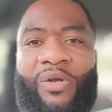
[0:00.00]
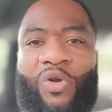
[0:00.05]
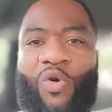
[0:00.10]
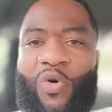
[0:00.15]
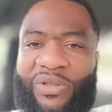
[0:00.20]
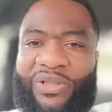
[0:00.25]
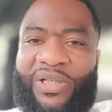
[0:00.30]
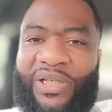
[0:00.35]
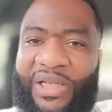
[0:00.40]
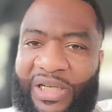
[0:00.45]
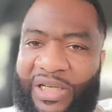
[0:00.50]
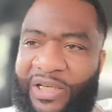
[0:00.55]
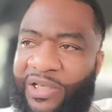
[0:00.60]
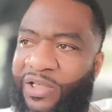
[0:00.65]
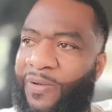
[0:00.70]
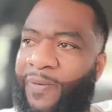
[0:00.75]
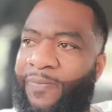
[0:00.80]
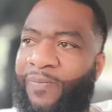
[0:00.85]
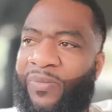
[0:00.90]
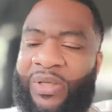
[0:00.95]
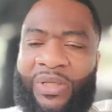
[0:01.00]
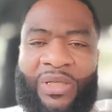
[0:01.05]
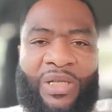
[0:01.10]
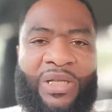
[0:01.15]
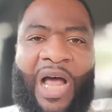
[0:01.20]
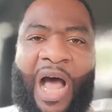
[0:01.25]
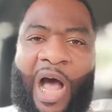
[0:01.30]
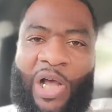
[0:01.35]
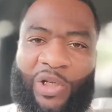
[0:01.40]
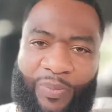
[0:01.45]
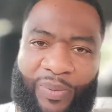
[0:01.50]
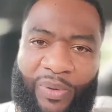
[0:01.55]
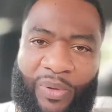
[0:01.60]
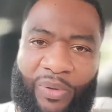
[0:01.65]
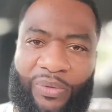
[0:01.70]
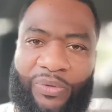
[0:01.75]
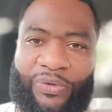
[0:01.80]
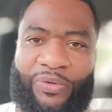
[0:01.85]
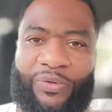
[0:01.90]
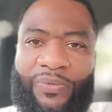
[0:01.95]
Going to these
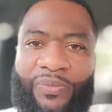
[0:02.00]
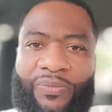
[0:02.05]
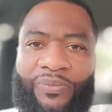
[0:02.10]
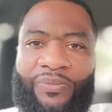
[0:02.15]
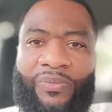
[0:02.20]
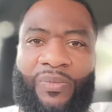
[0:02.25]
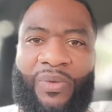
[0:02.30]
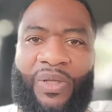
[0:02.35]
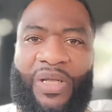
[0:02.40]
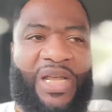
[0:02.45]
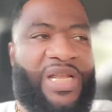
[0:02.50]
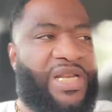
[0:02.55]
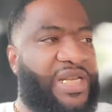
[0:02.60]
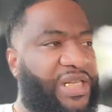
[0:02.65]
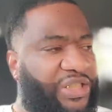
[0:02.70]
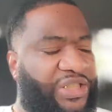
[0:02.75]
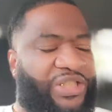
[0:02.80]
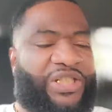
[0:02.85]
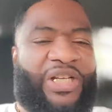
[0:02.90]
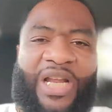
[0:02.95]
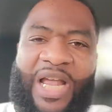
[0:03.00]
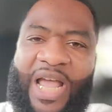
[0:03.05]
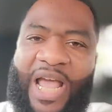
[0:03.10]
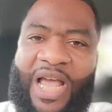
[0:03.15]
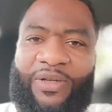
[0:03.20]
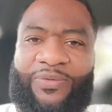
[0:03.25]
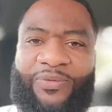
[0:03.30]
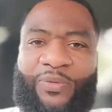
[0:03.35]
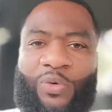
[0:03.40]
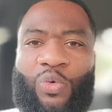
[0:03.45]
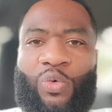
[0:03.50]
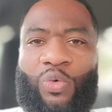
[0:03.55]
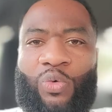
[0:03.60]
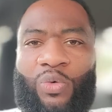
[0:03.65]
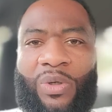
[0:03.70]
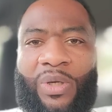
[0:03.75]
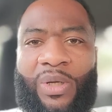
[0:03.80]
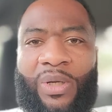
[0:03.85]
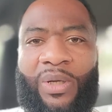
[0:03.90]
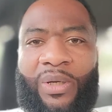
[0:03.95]
hospitals. Eating this shitty ass
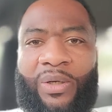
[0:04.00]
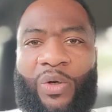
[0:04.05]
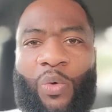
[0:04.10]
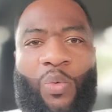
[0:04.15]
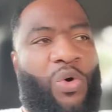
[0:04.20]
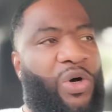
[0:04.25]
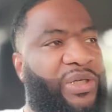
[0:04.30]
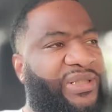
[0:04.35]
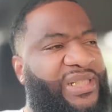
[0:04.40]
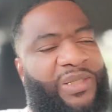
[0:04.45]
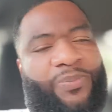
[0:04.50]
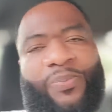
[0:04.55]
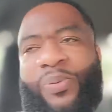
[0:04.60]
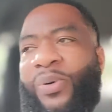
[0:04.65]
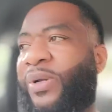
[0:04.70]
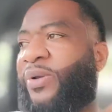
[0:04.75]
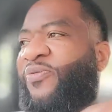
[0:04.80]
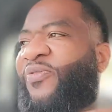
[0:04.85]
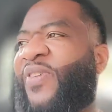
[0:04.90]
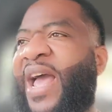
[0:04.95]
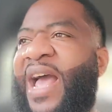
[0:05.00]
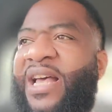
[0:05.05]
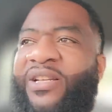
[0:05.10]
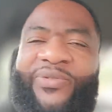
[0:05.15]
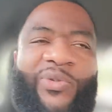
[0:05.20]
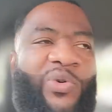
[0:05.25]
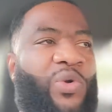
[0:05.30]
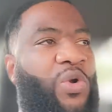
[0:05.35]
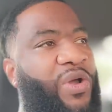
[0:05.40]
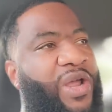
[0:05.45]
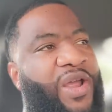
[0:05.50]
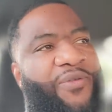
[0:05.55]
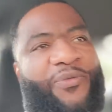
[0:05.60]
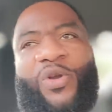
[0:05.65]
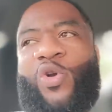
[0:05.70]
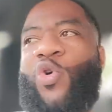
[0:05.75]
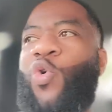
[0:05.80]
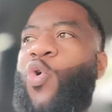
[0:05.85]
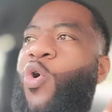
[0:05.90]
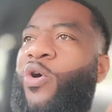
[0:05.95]
food. The ones that's putting fast food on
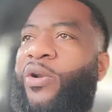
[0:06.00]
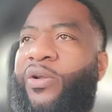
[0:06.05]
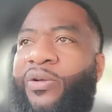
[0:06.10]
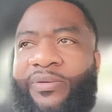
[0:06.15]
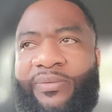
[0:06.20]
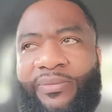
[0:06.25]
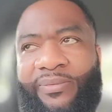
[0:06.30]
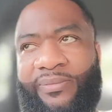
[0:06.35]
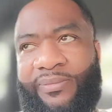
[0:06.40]
every corner.